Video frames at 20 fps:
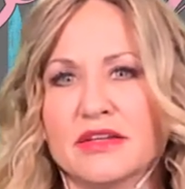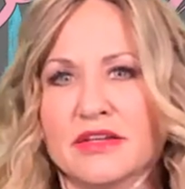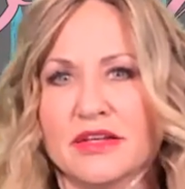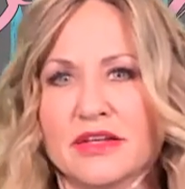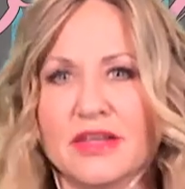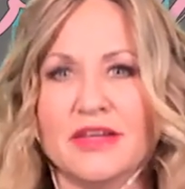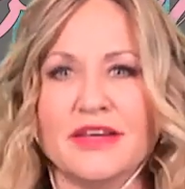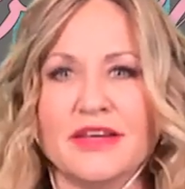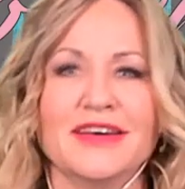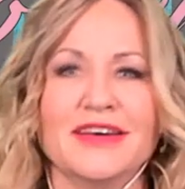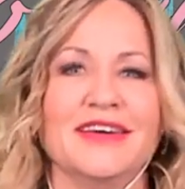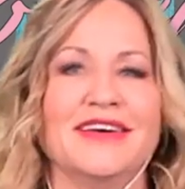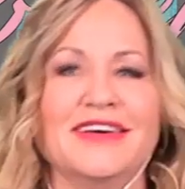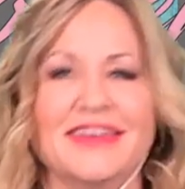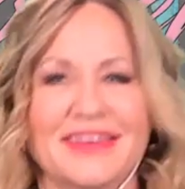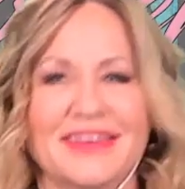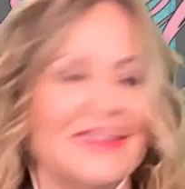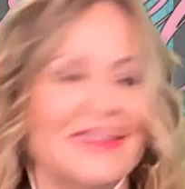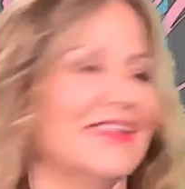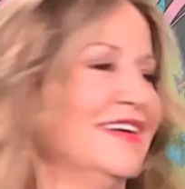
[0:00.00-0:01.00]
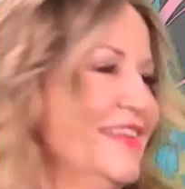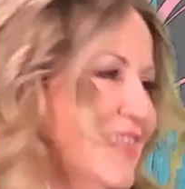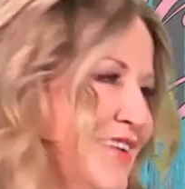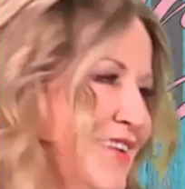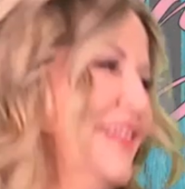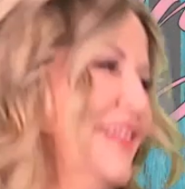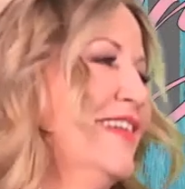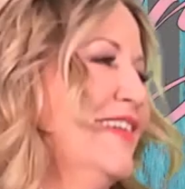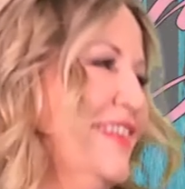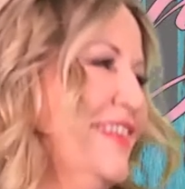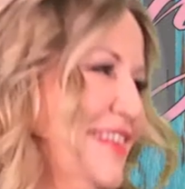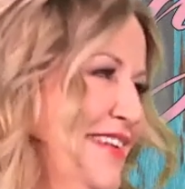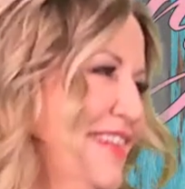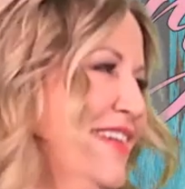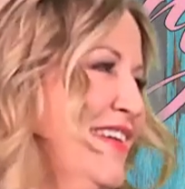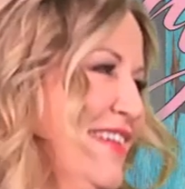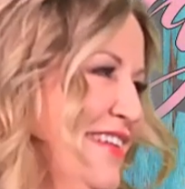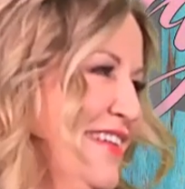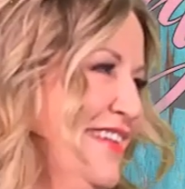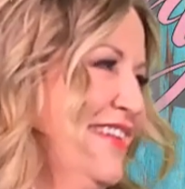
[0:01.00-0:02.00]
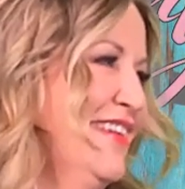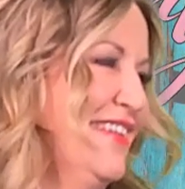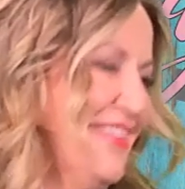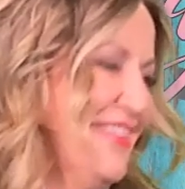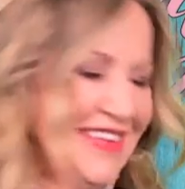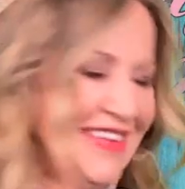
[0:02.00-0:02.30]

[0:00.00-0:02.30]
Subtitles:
It's good to know.